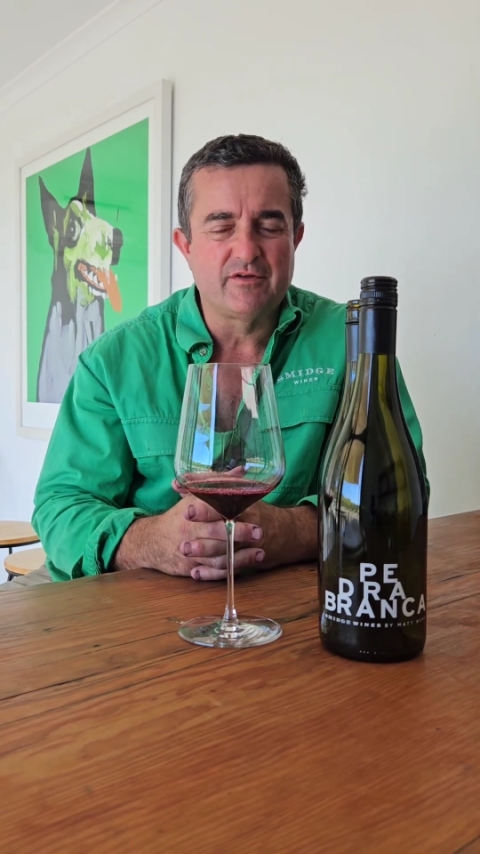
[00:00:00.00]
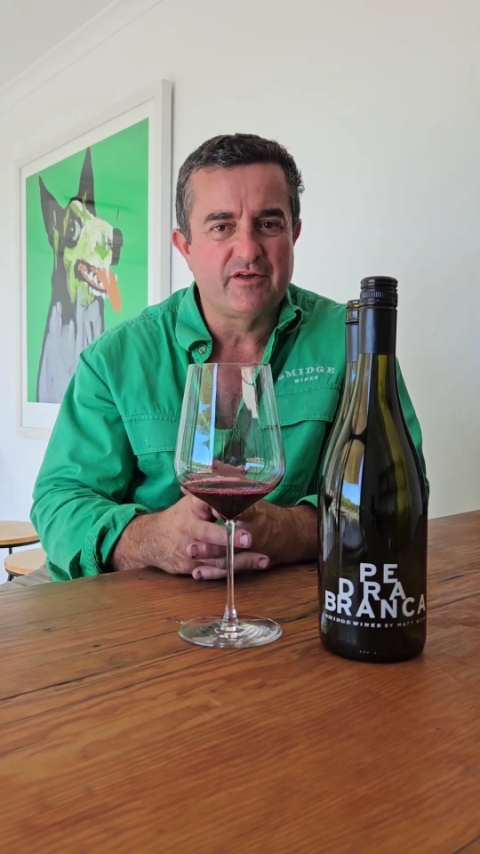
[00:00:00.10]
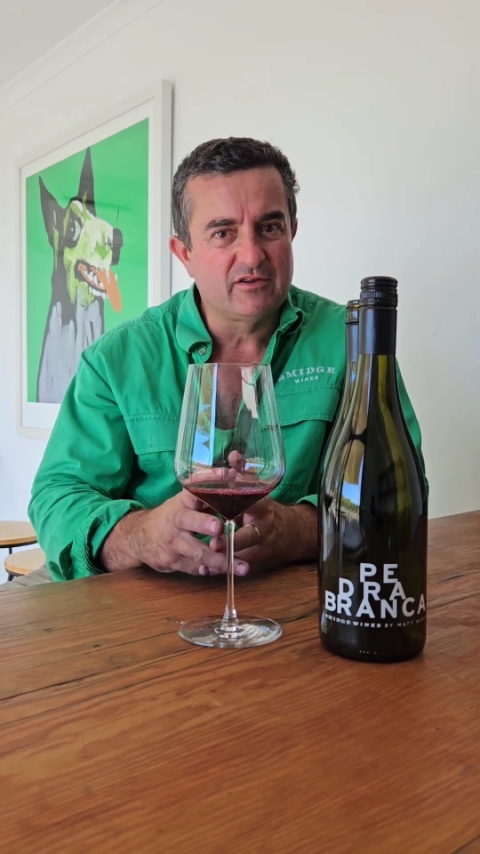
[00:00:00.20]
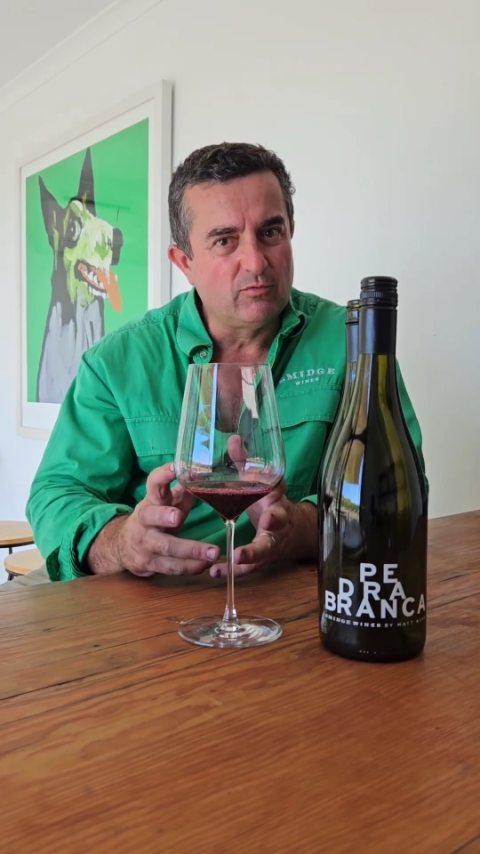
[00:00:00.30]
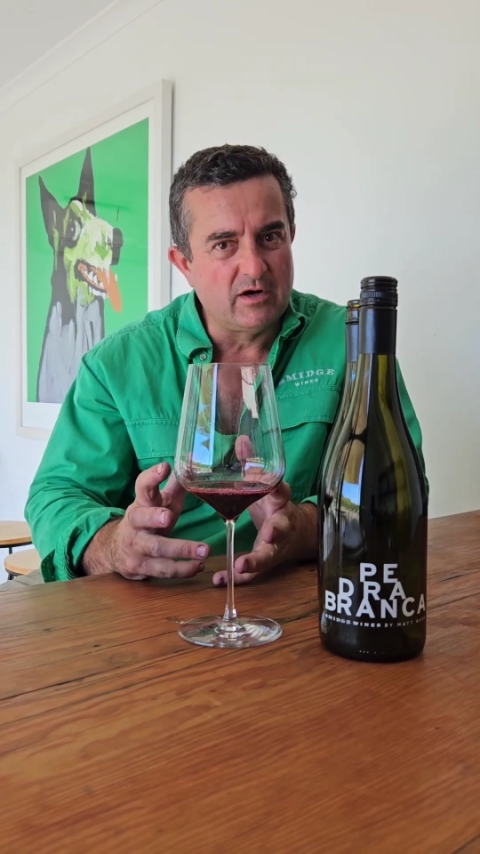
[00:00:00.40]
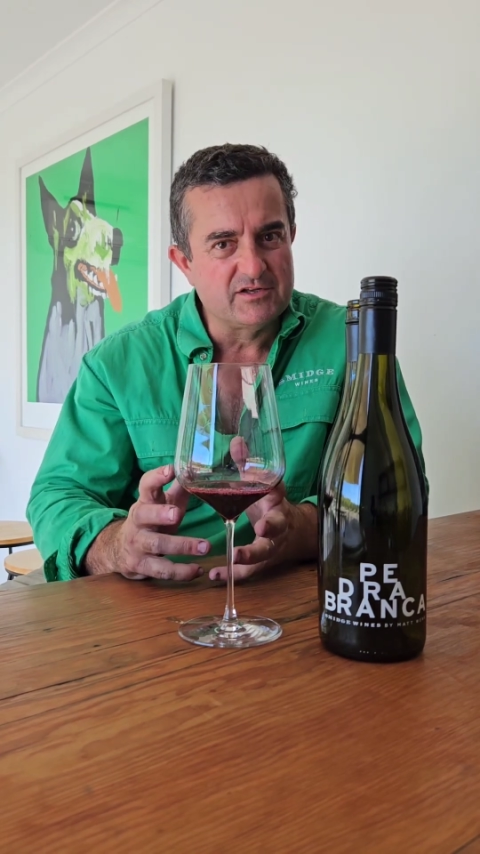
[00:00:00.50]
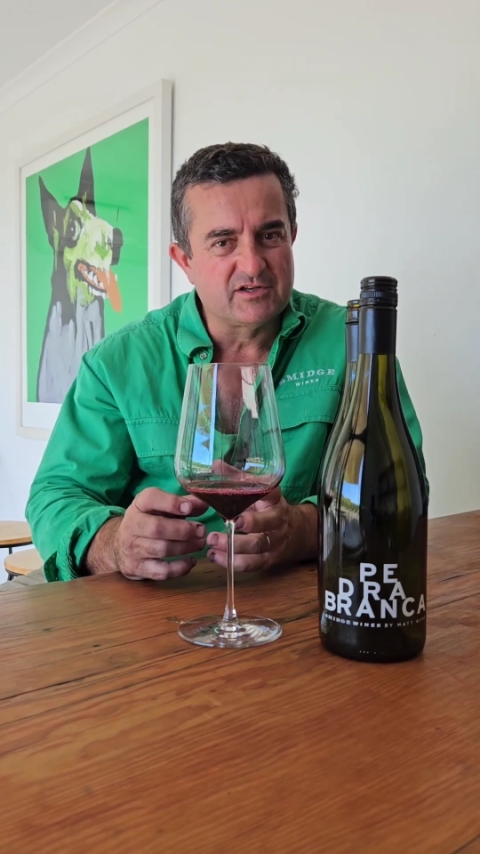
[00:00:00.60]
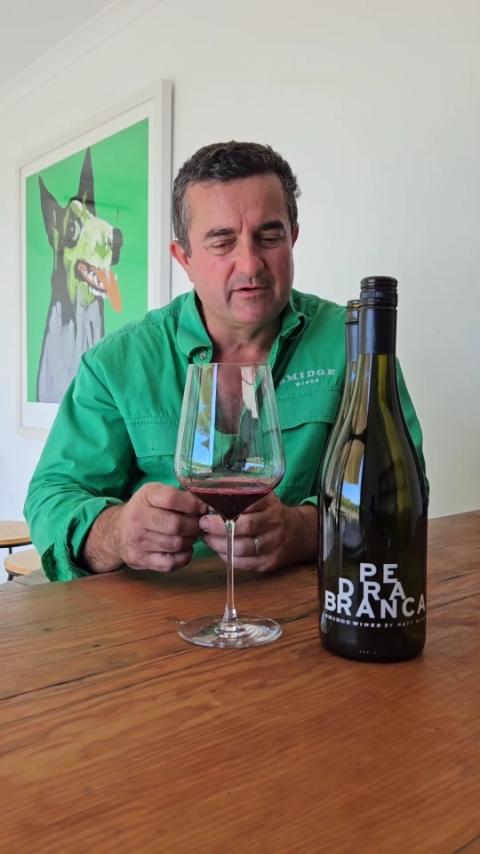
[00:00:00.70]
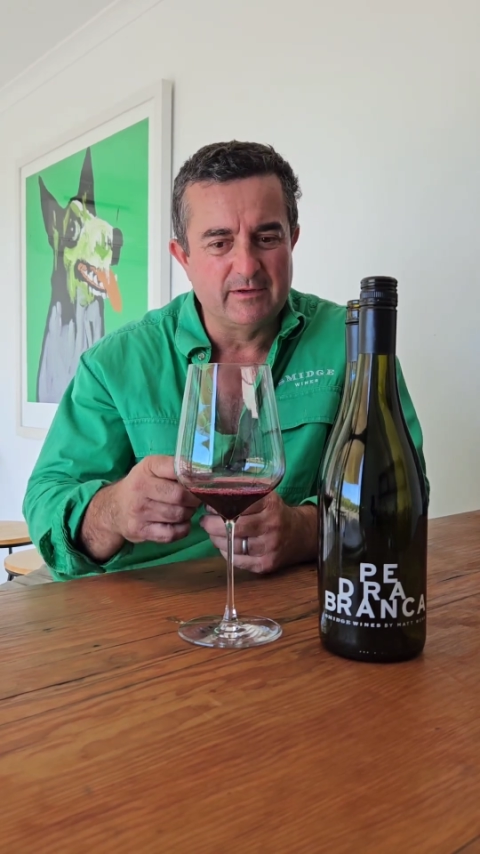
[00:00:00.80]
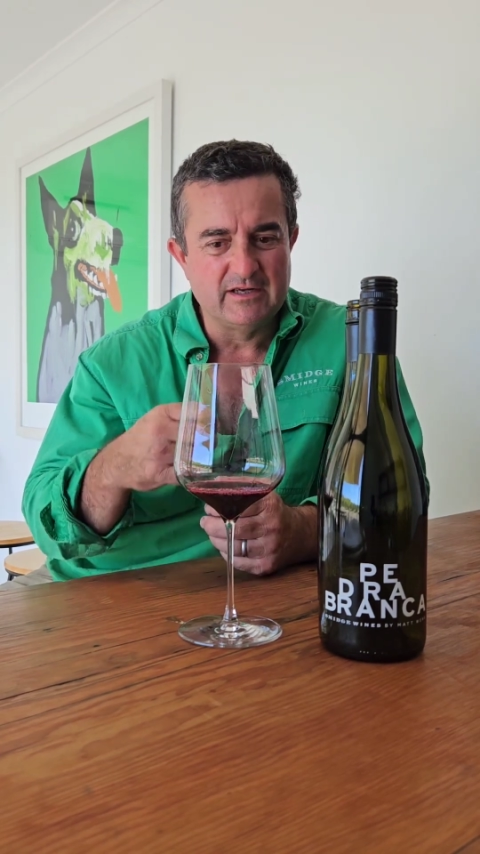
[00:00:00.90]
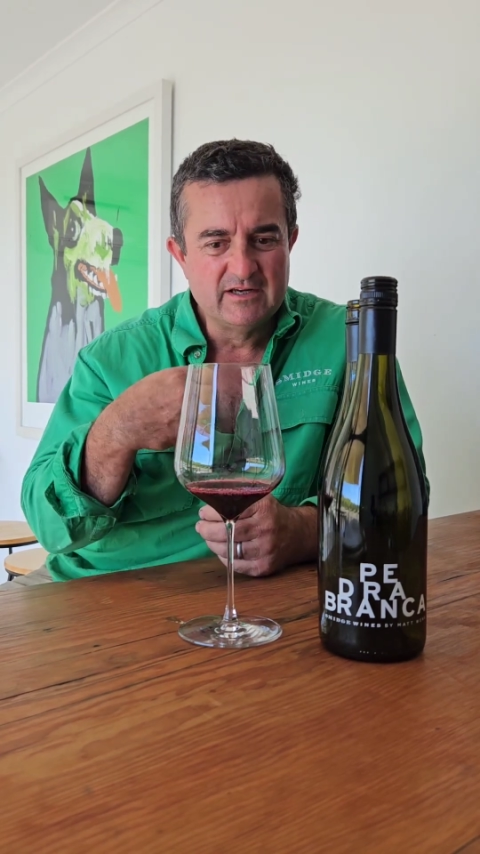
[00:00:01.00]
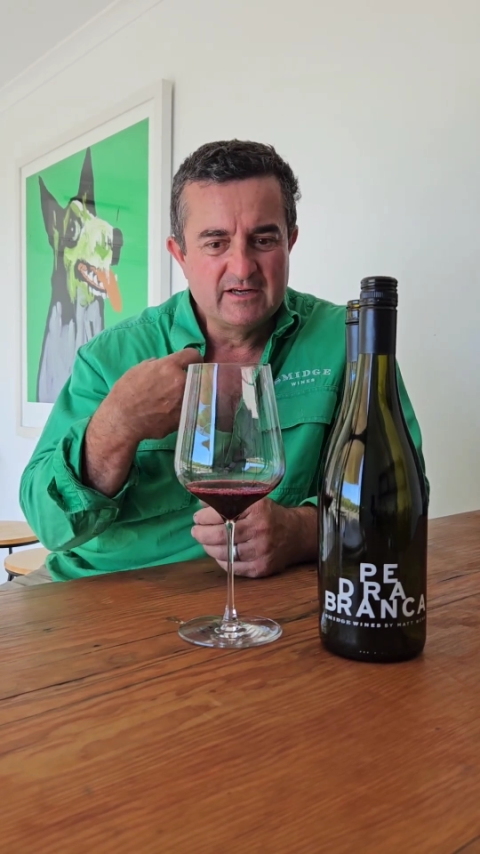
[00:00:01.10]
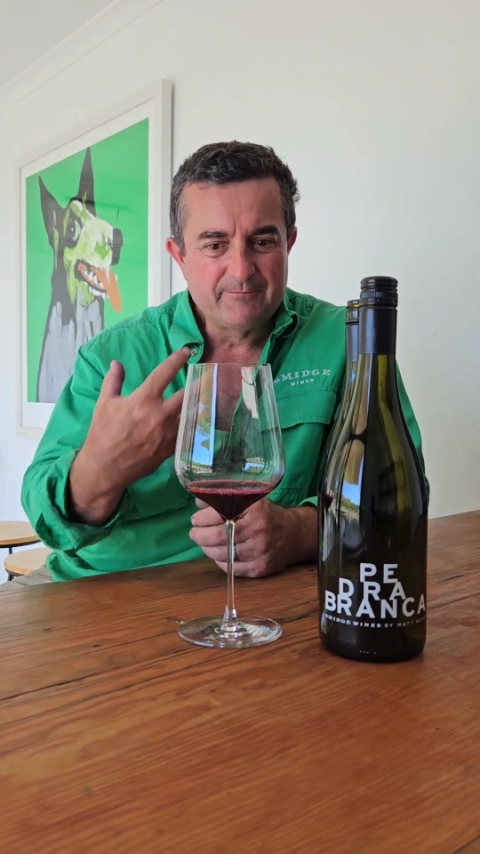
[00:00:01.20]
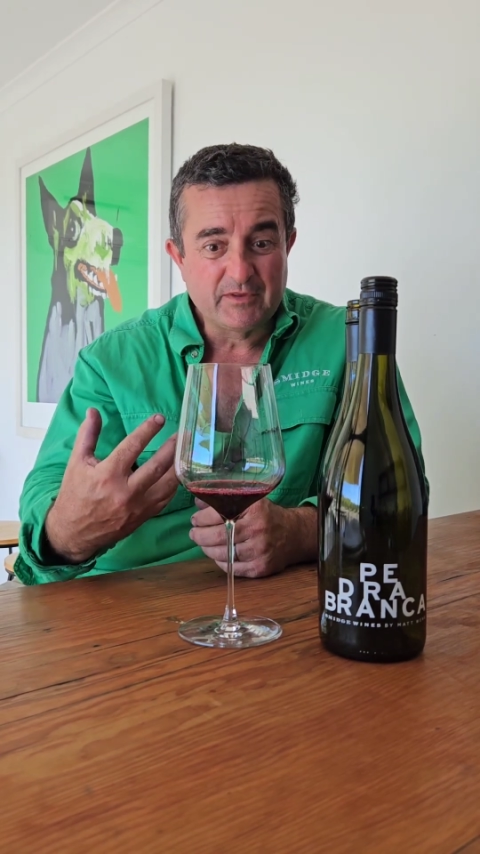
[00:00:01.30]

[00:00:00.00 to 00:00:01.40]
you think the wine's going to be